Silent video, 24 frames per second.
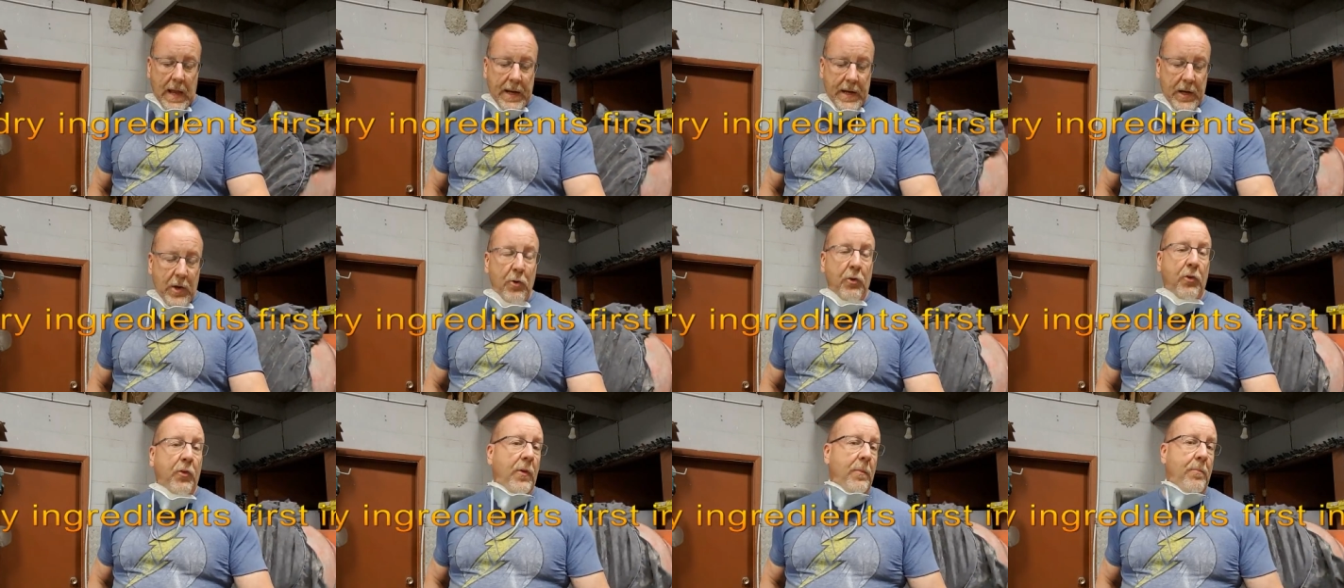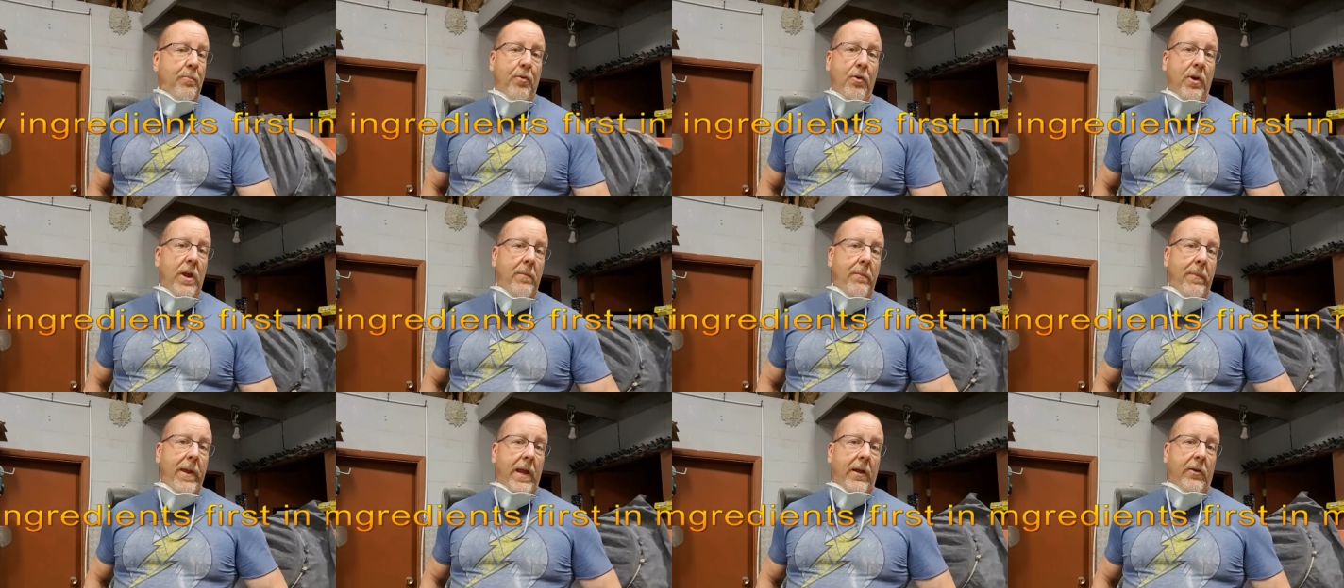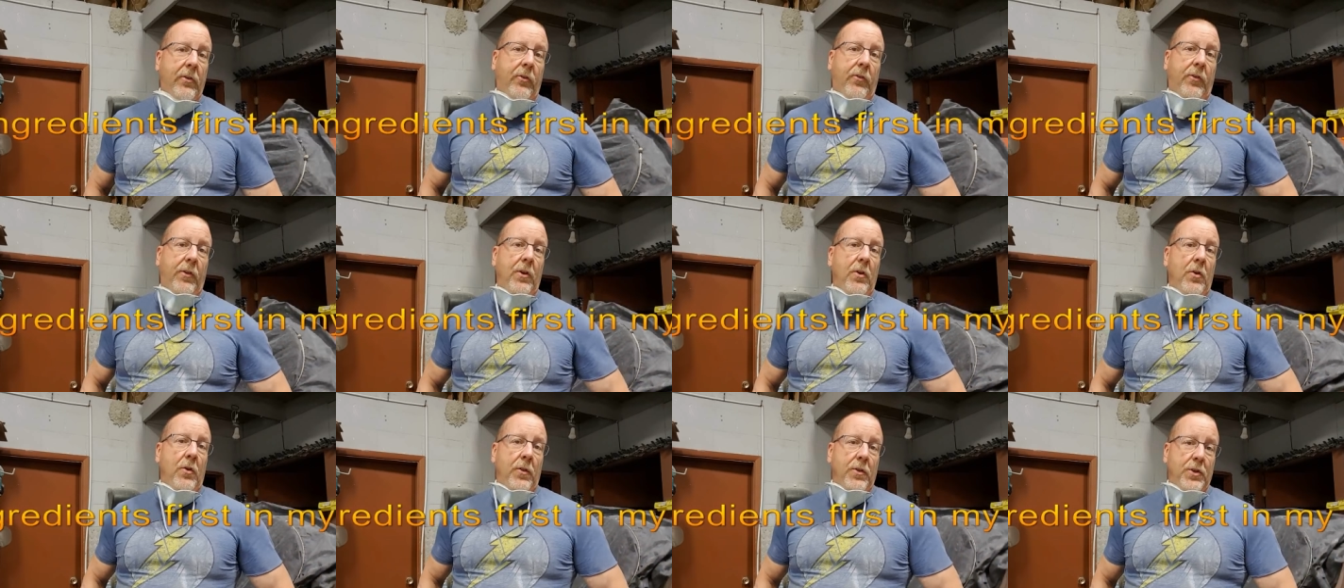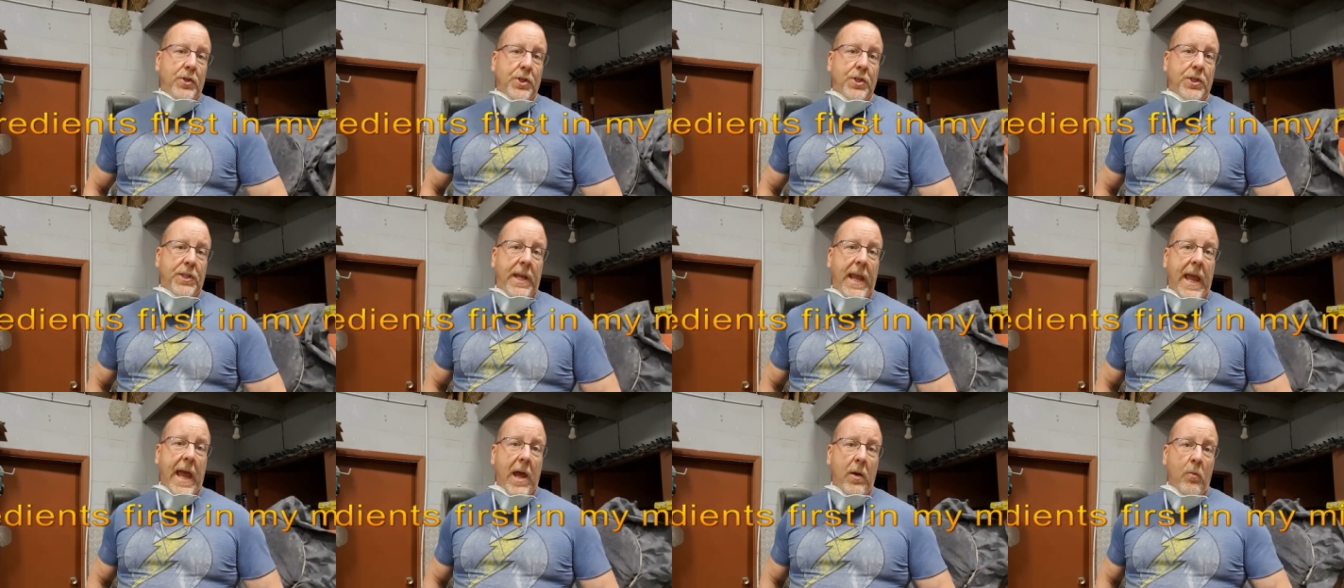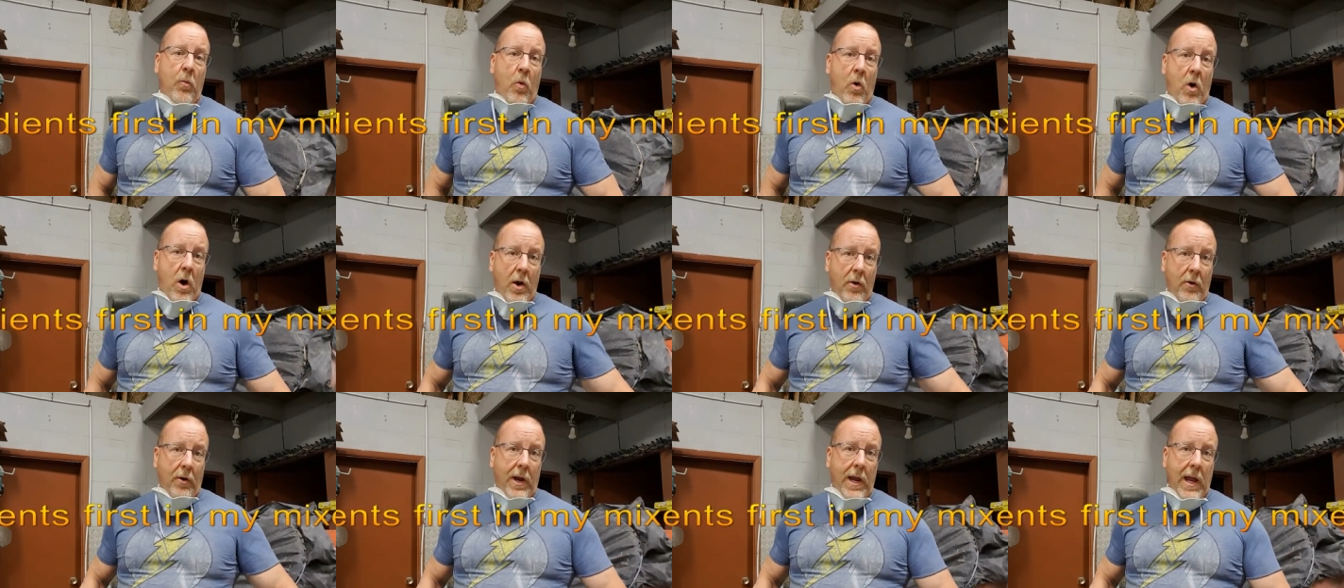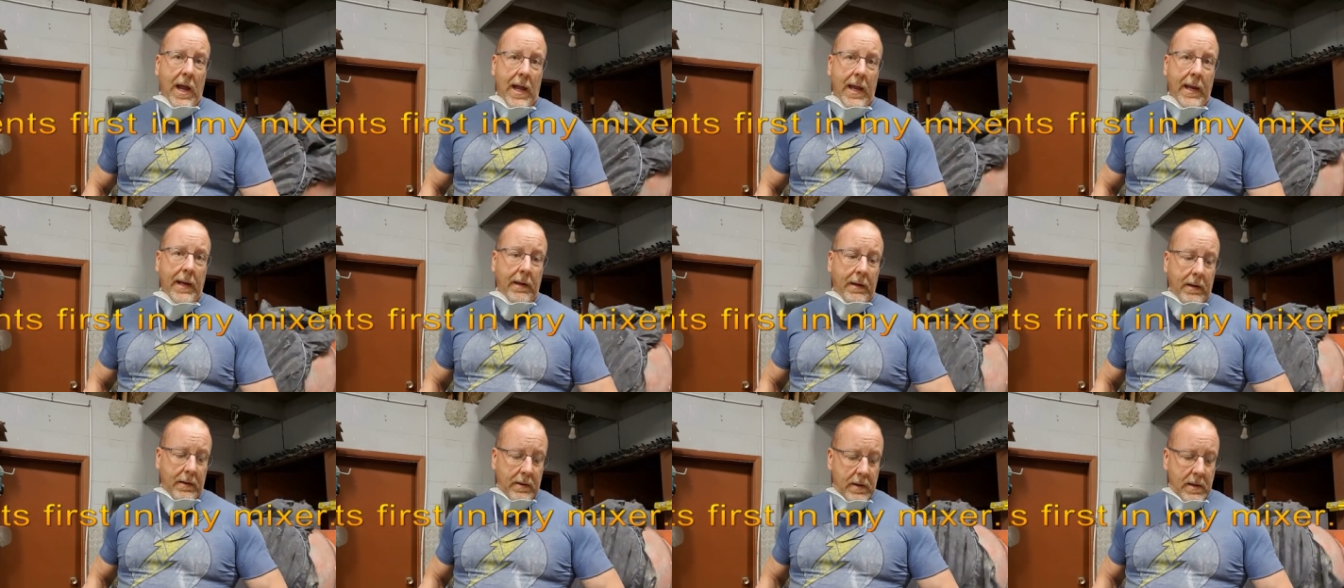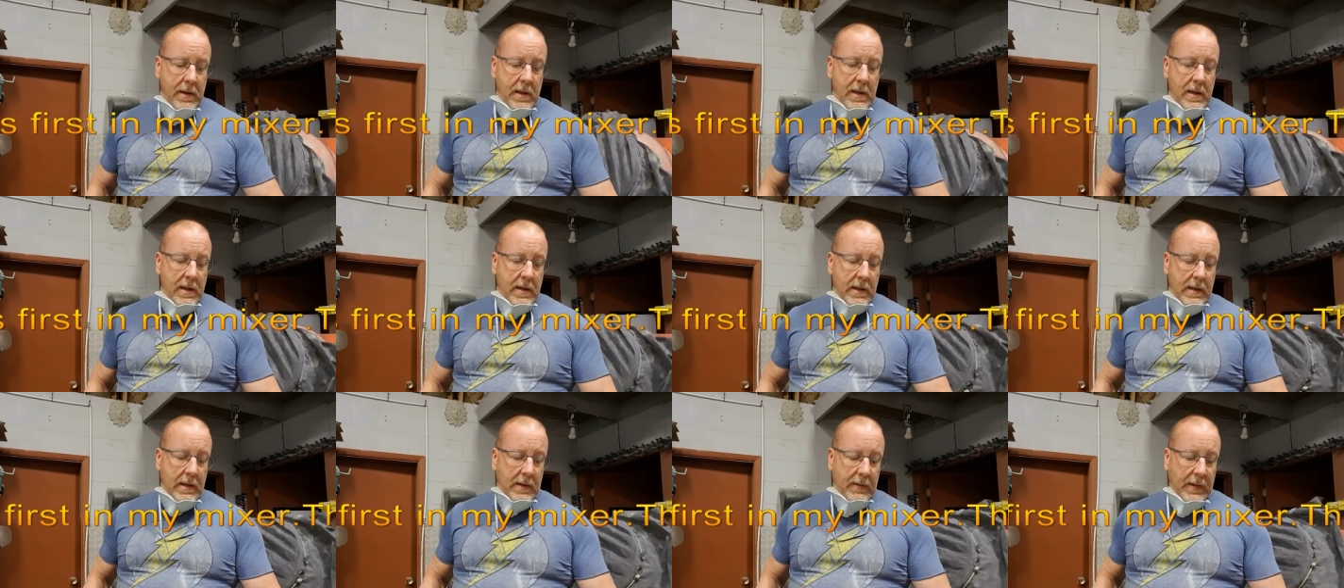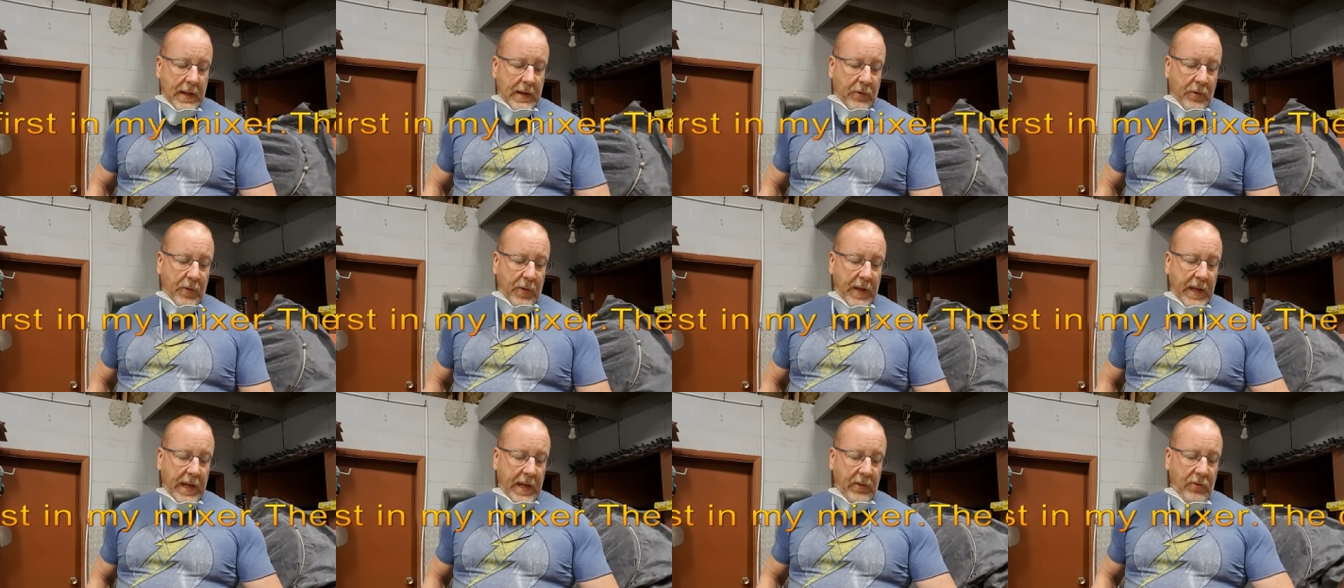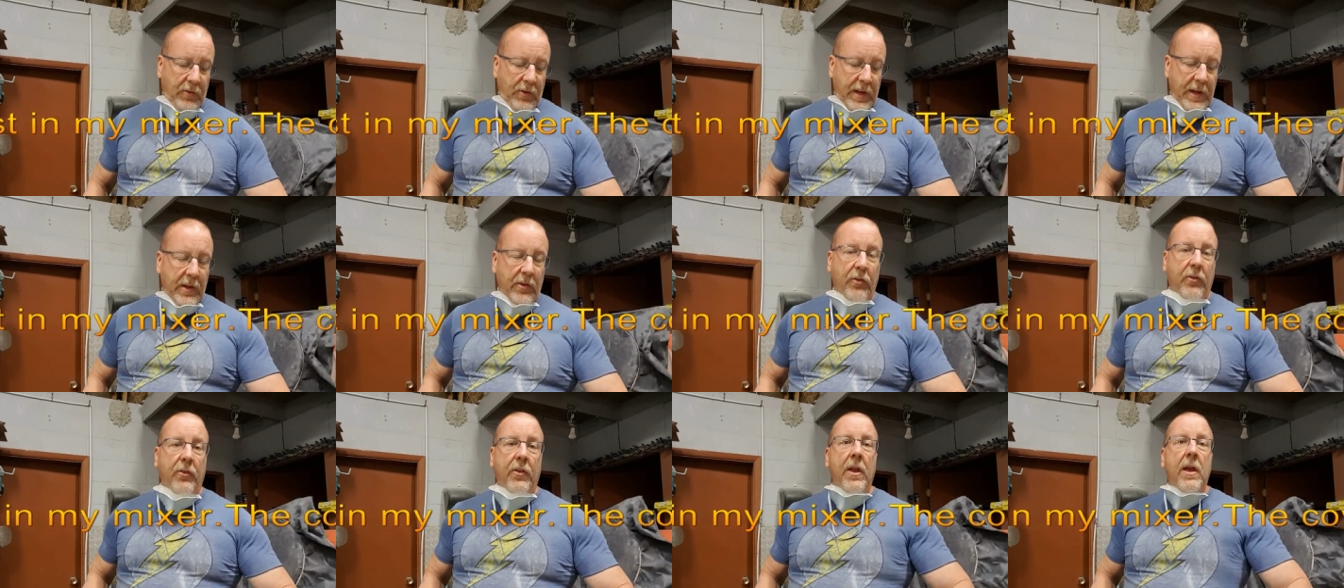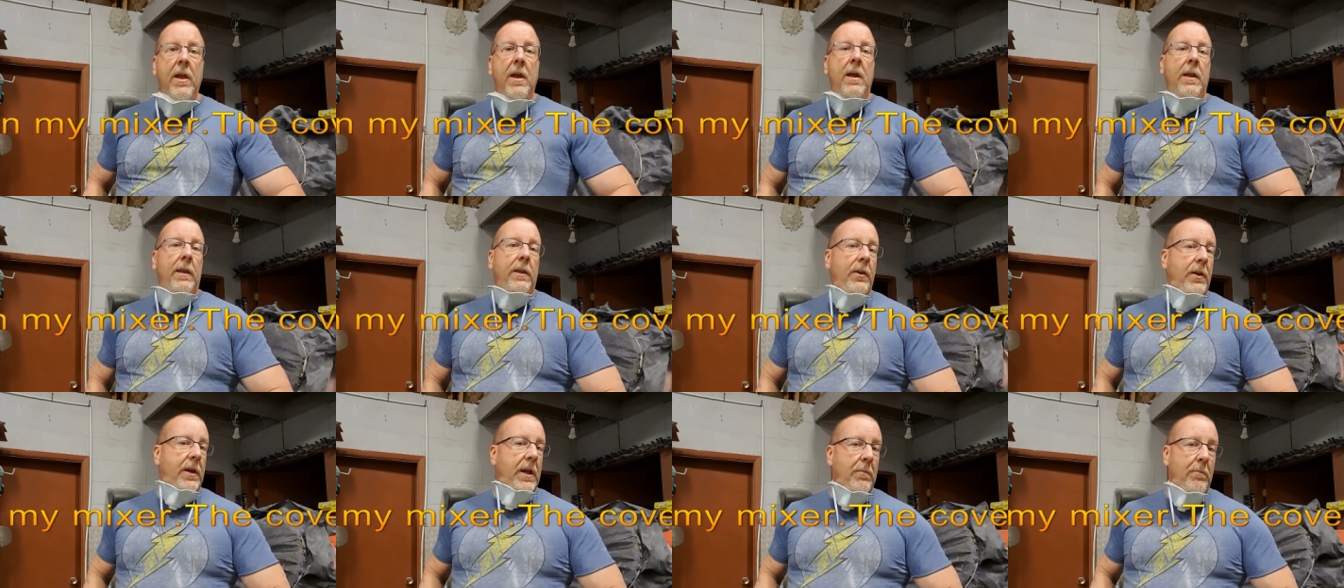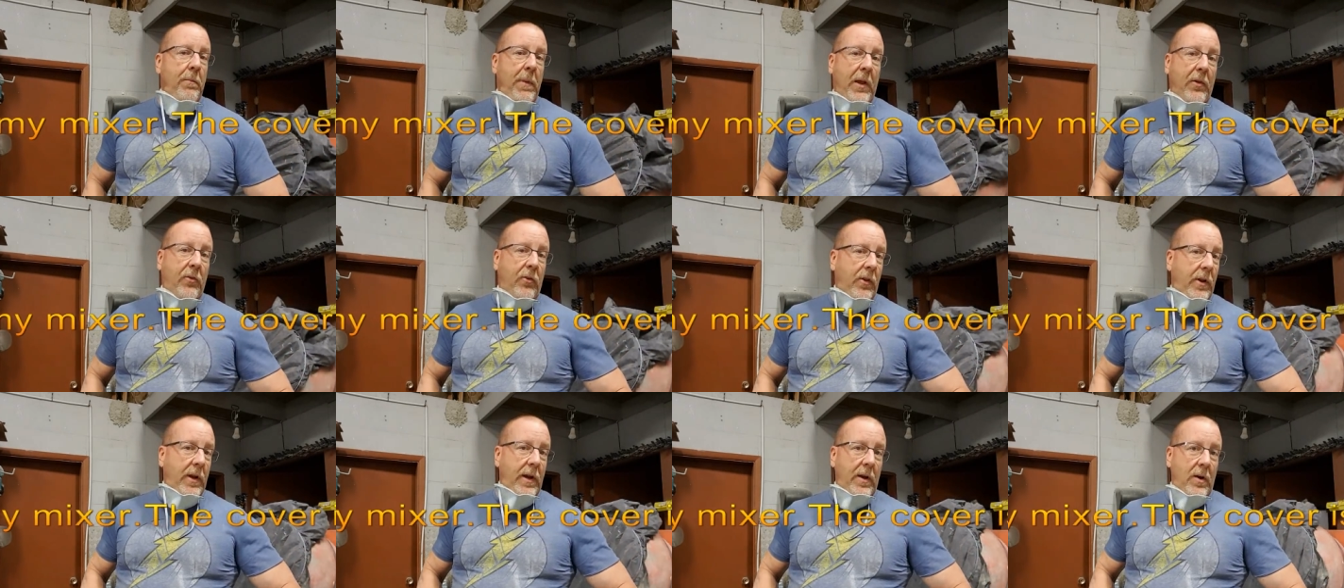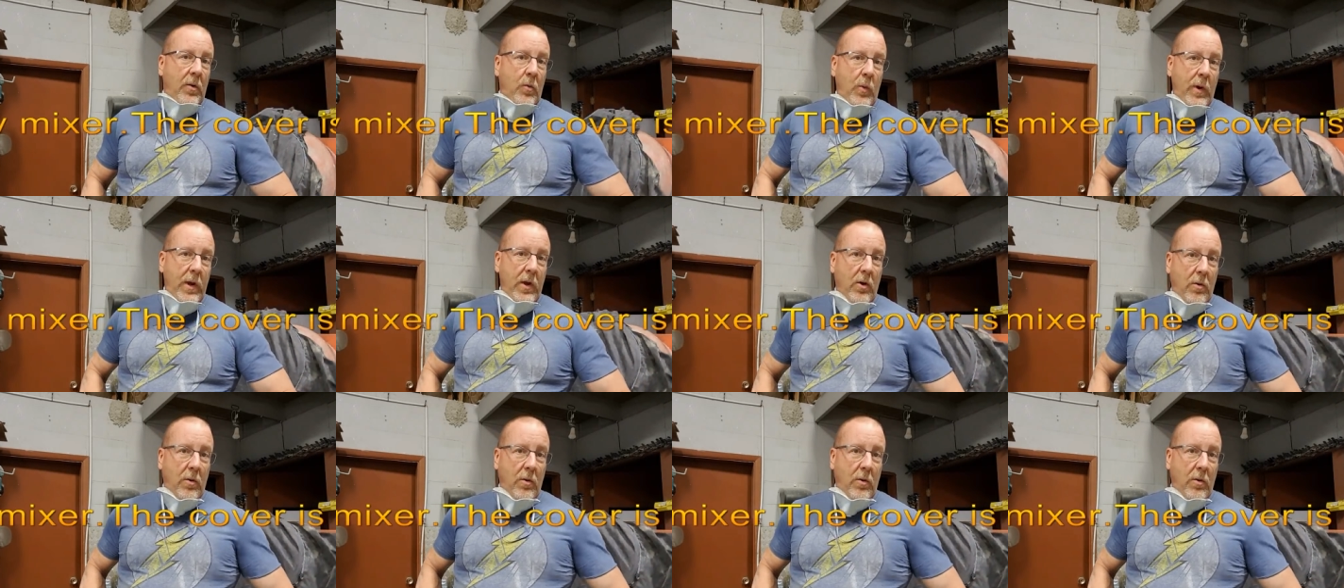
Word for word: And use the pre-mix, you know, just the add water kind. That's the easiest. You can mix it in a